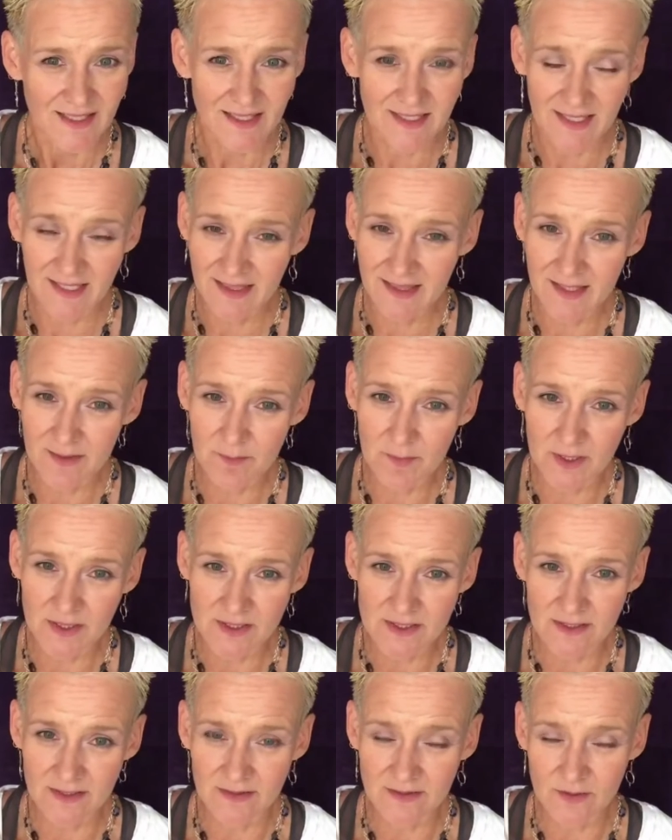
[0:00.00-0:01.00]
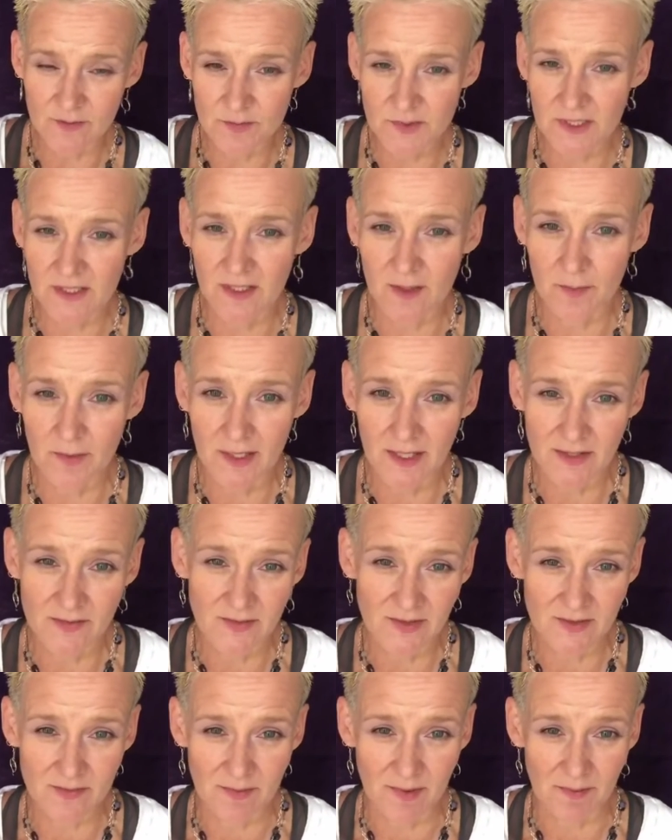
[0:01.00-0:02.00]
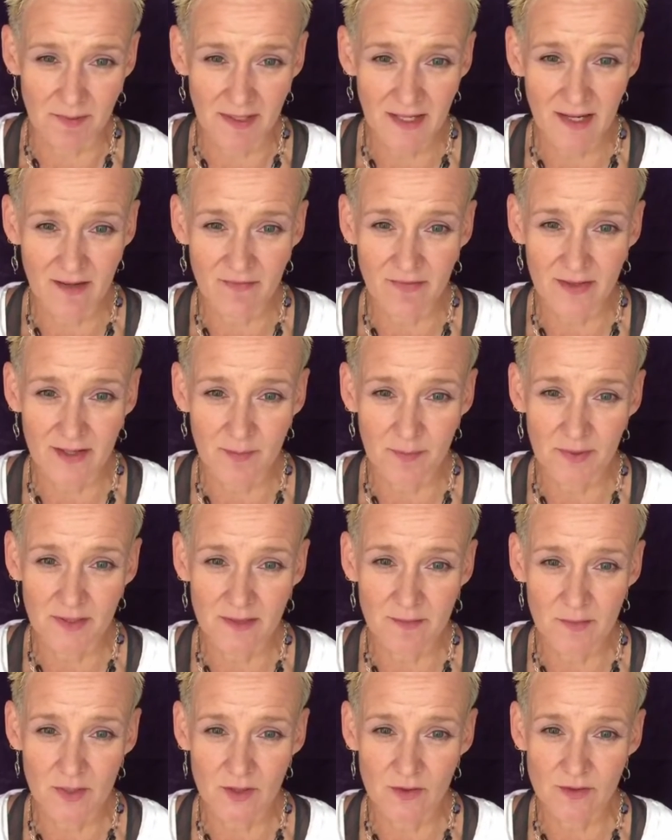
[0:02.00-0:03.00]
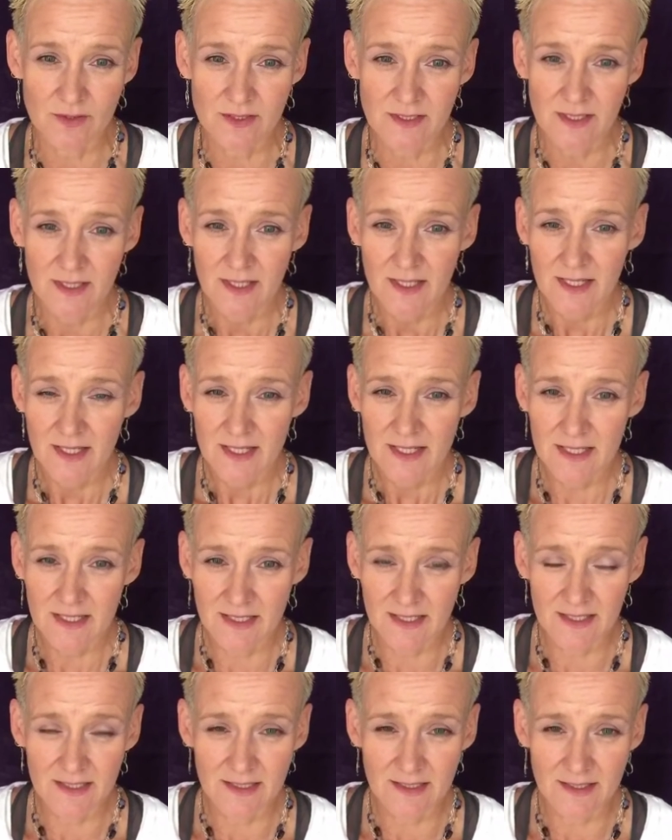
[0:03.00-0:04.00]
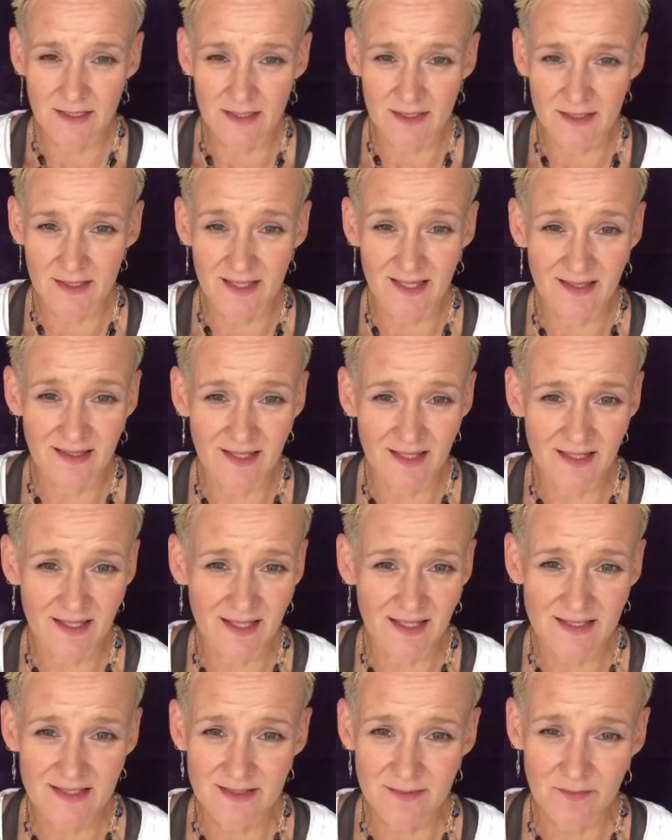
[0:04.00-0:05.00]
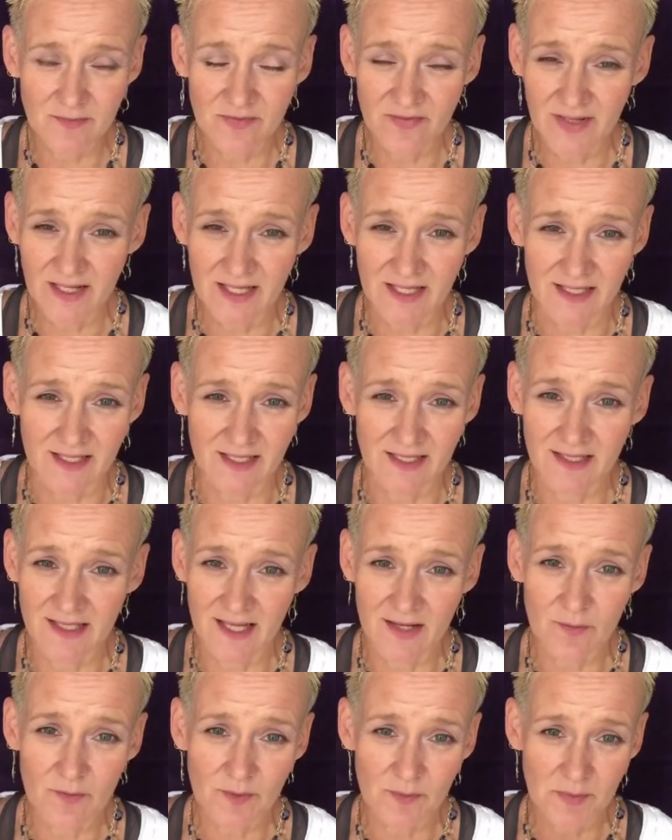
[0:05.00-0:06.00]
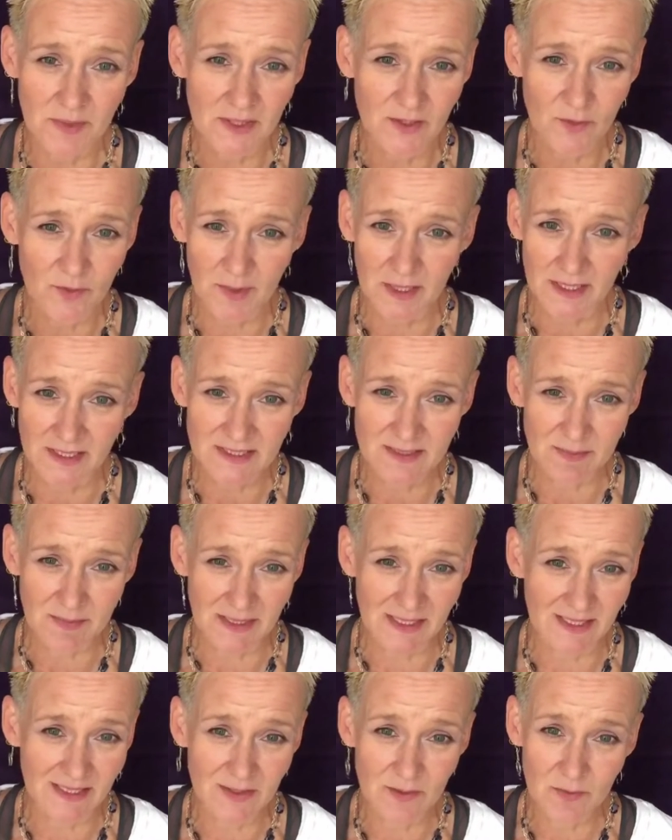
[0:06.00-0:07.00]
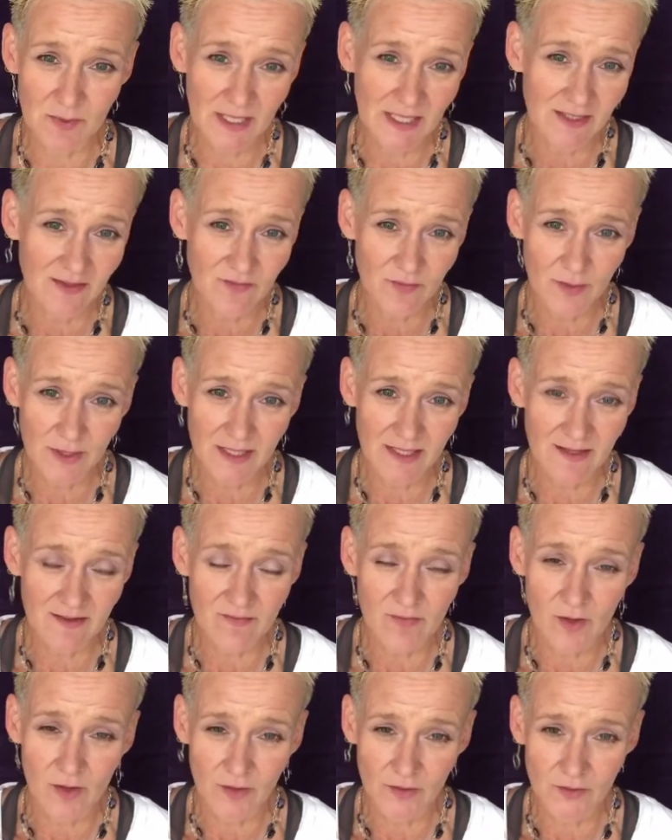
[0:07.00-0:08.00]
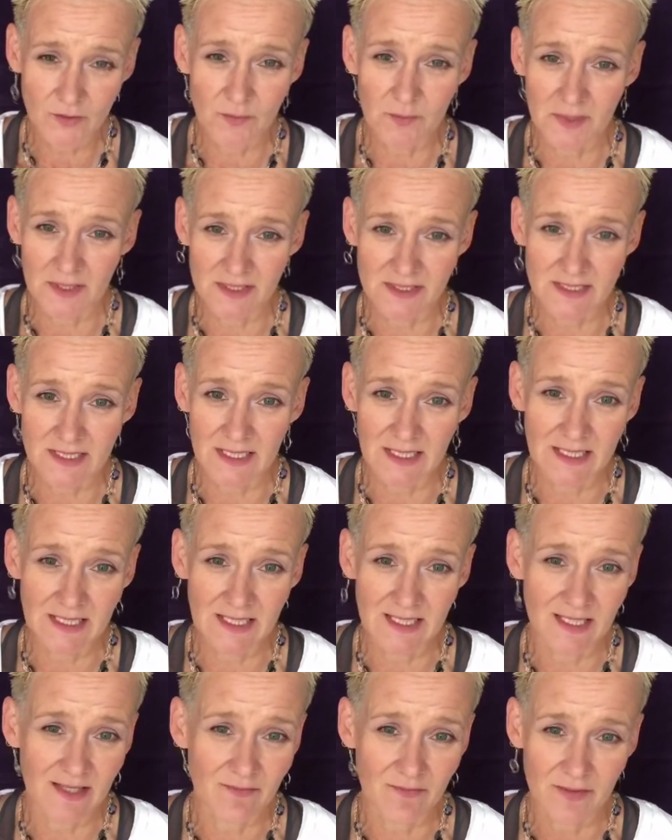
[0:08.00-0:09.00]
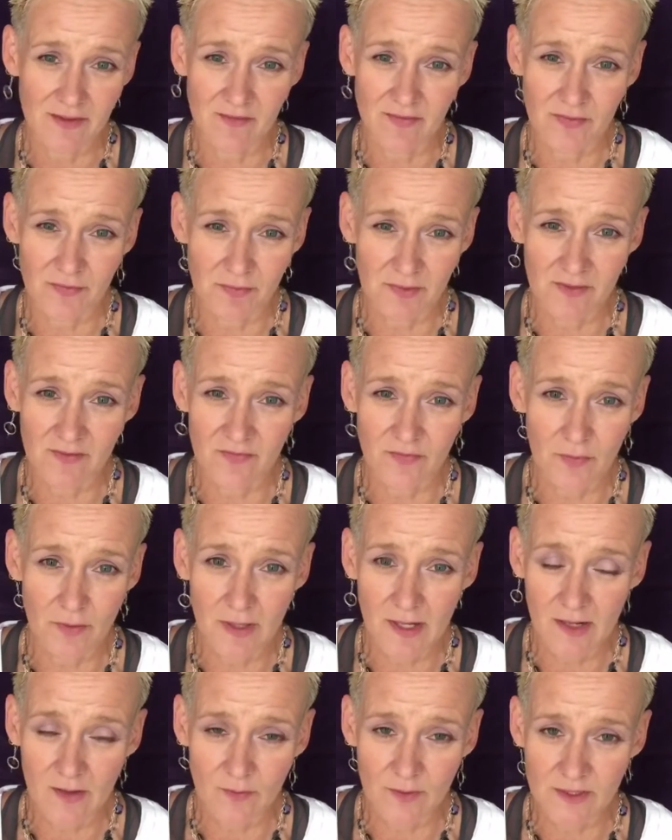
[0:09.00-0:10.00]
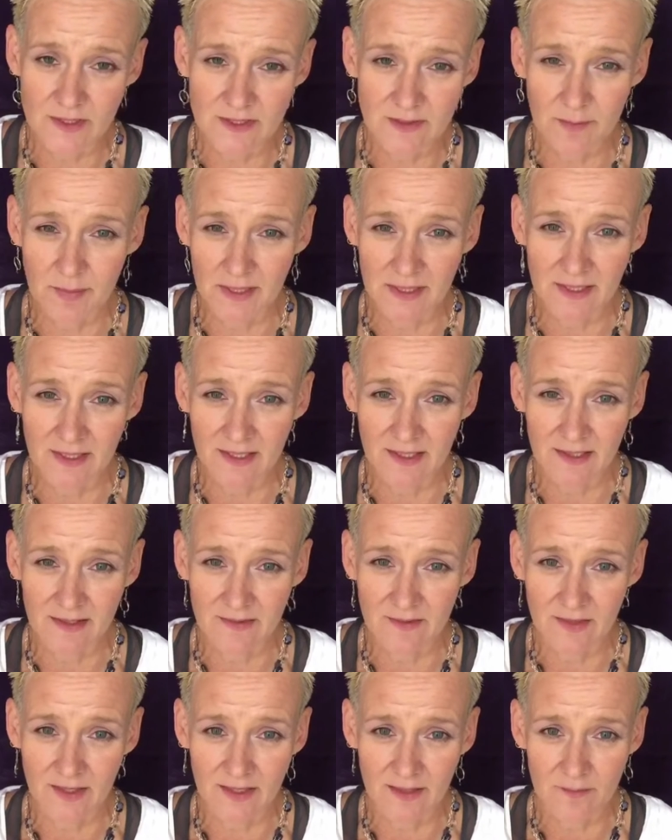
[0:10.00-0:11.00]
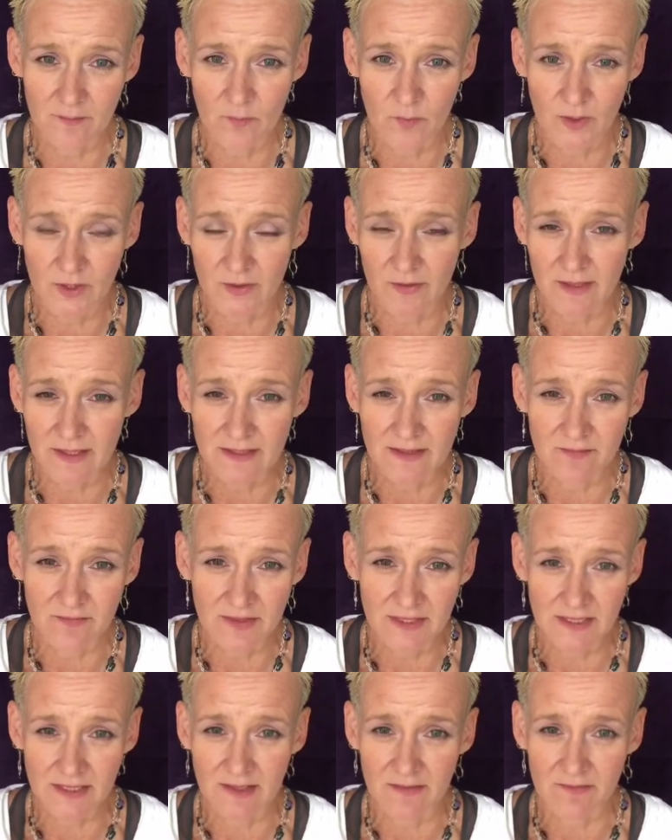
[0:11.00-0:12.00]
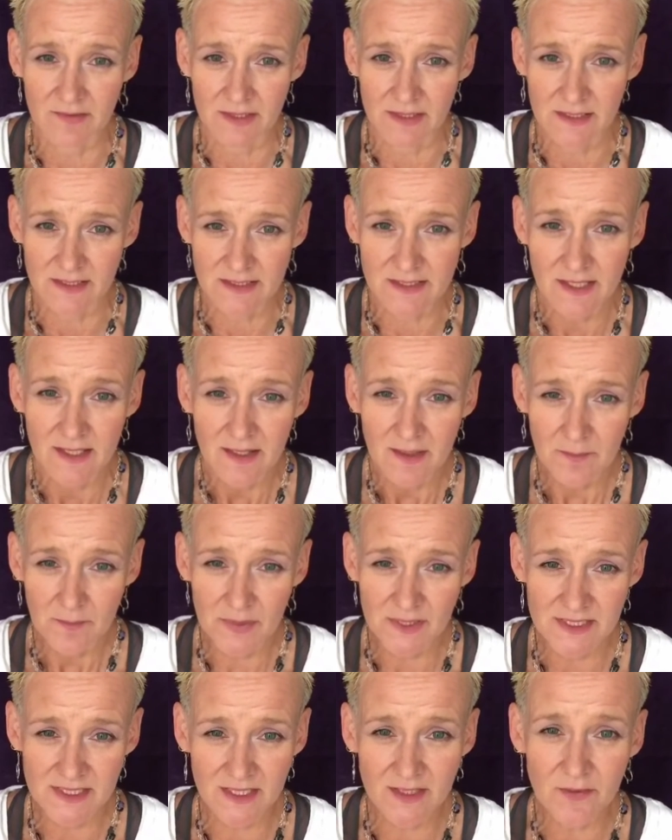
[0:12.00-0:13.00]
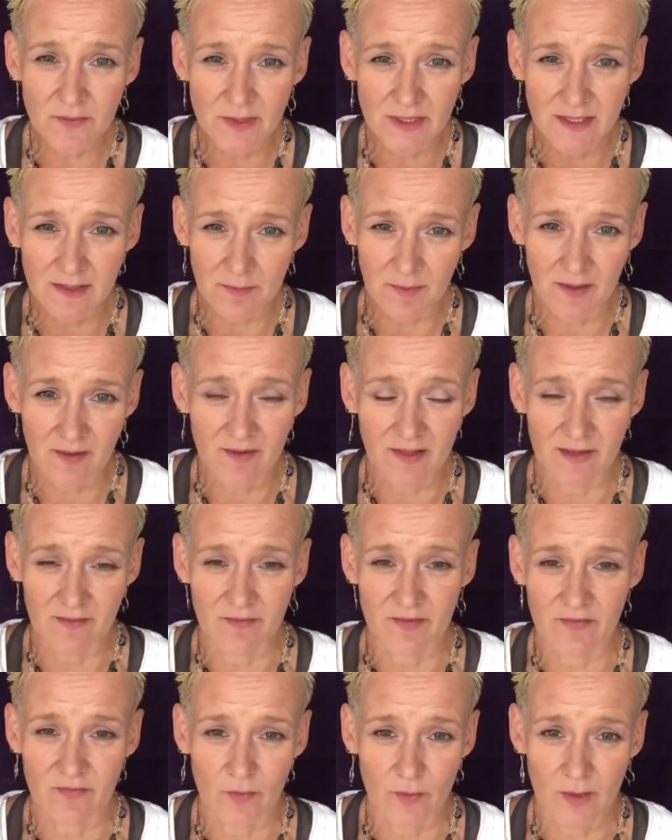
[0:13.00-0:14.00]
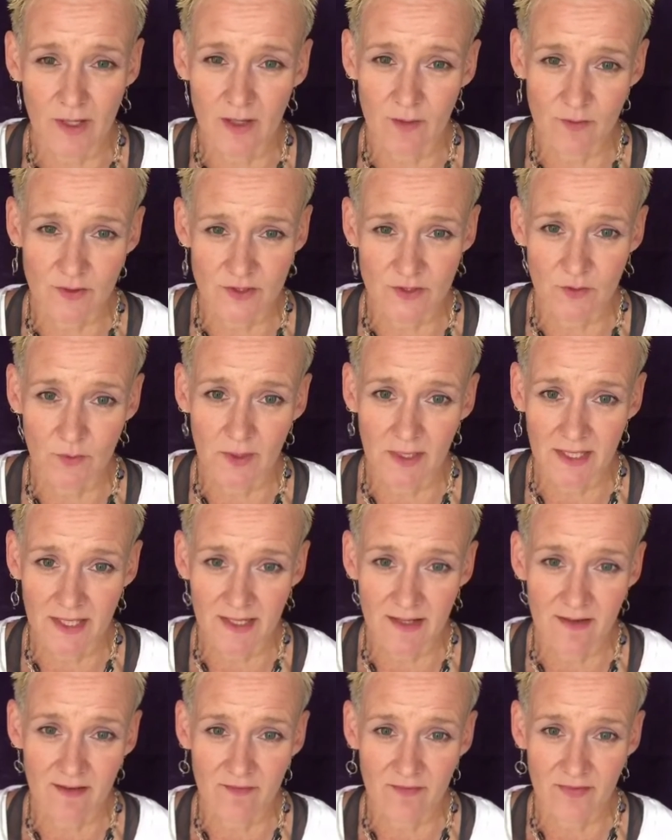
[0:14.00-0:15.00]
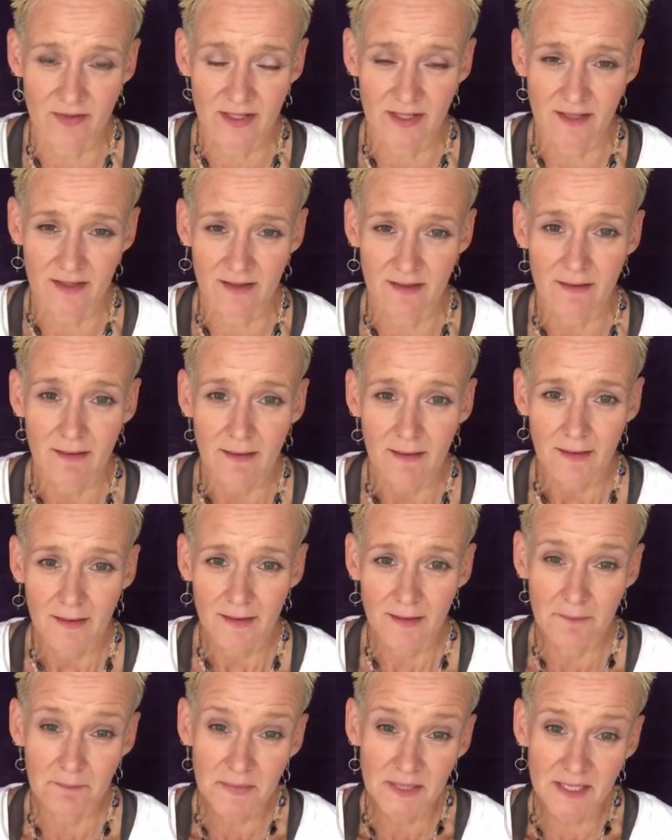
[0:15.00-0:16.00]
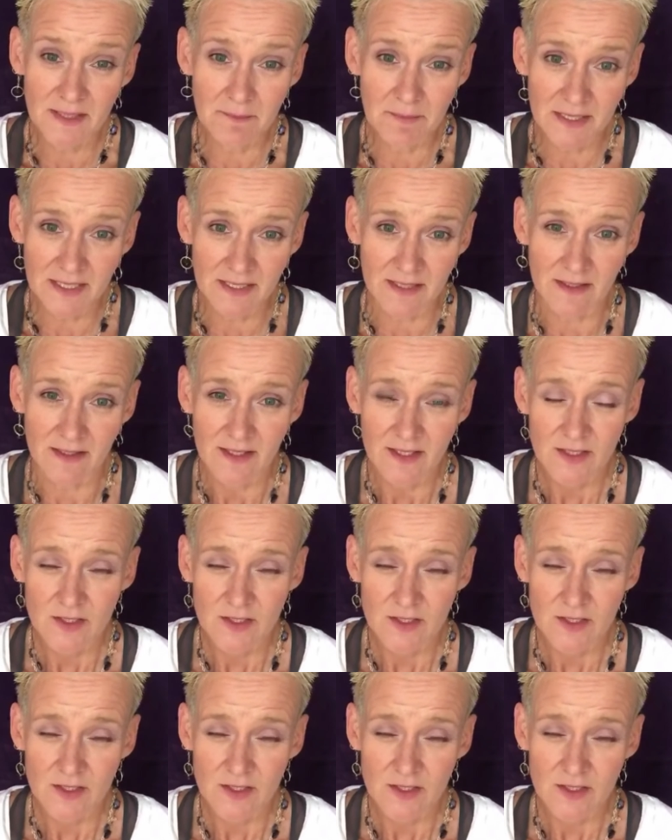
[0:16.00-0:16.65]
not that much in terms of carbohydrates, maybe half a cup at the most, and then add some fat, and that will be your balanced meal. And you kind of want to have all your meals like that every 3 or 4 hours, depending on what your activity level is. But generally, about every 4 hours, you want to have a mini meal.